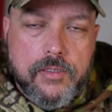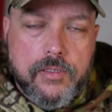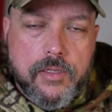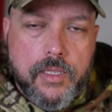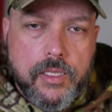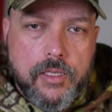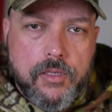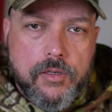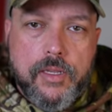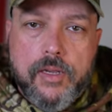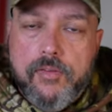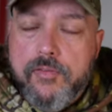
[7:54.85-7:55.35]

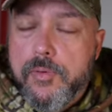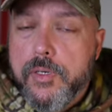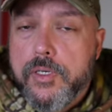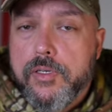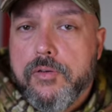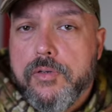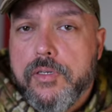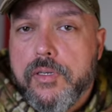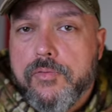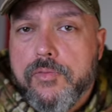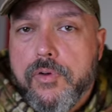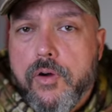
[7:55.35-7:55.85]
Thank you to everybody who
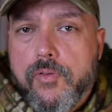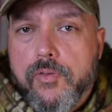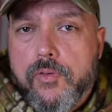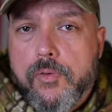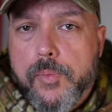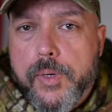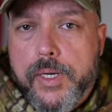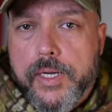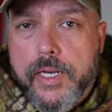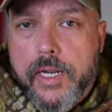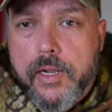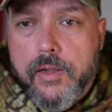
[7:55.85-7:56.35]
did vote for
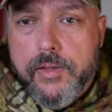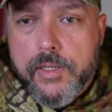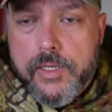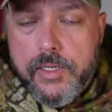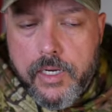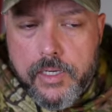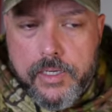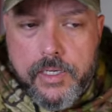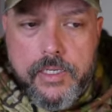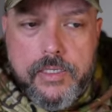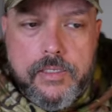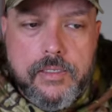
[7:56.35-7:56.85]
me down at the
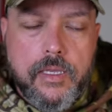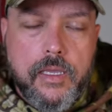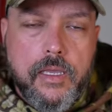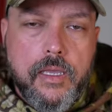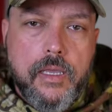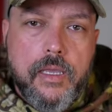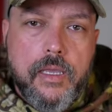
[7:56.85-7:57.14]
Gundies.